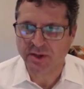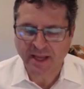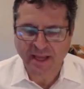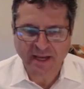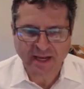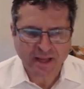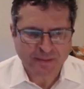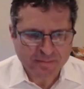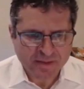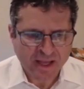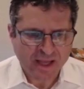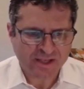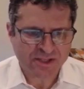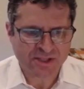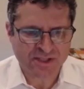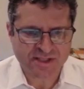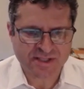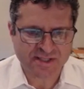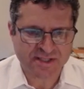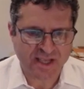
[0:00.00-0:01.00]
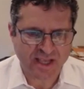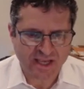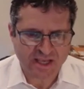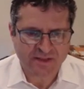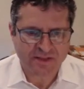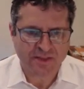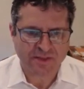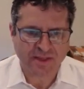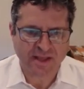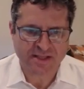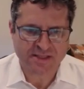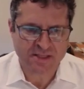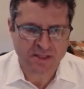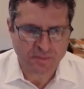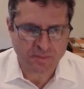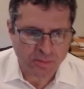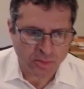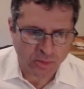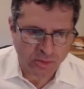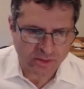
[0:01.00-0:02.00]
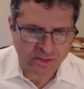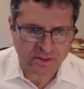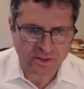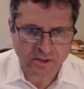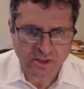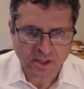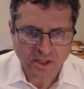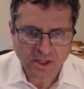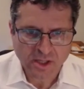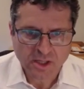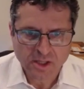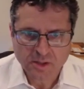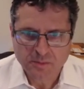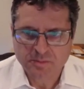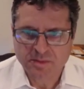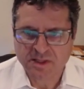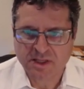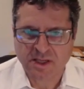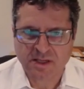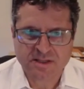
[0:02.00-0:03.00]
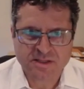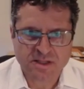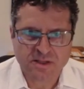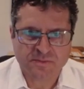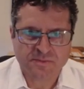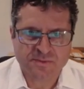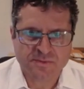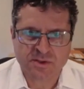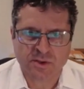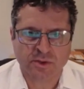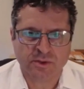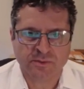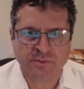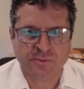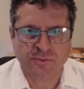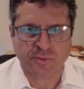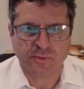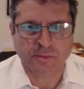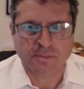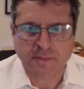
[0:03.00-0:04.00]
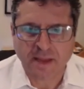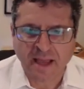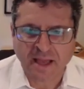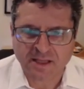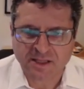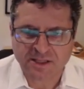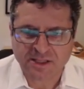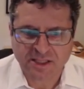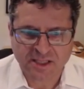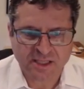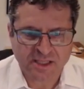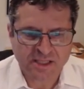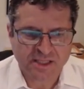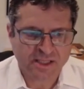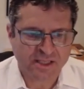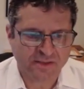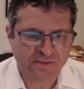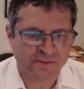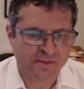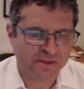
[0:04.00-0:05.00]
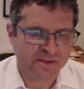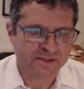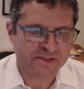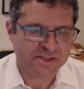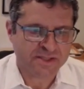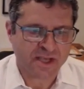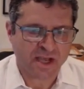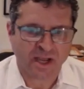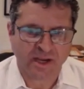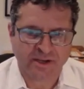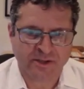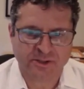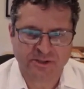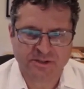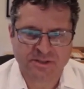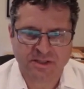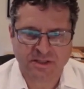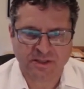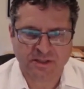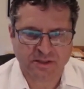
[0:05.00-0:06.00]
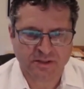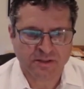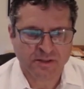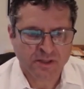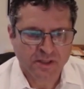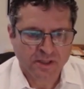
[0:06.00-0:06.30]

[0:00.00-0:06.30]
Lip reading: And I'm not just saying that that's important because of sort of formality and the desire to